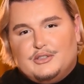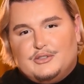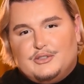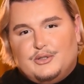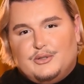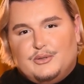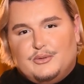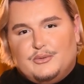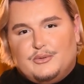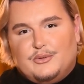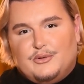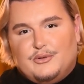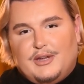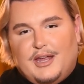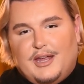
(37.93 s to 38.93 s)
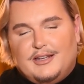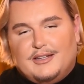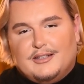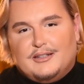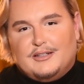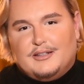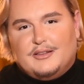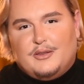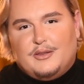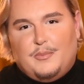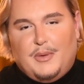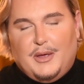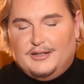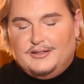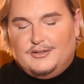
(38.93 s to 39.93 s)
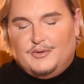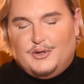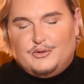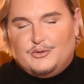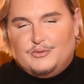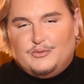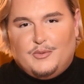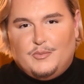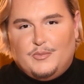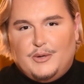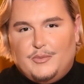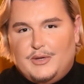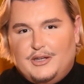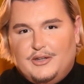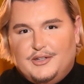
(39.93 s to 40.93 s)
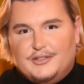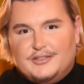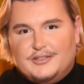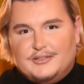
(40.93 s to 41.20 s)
to create the best virtual runway we could.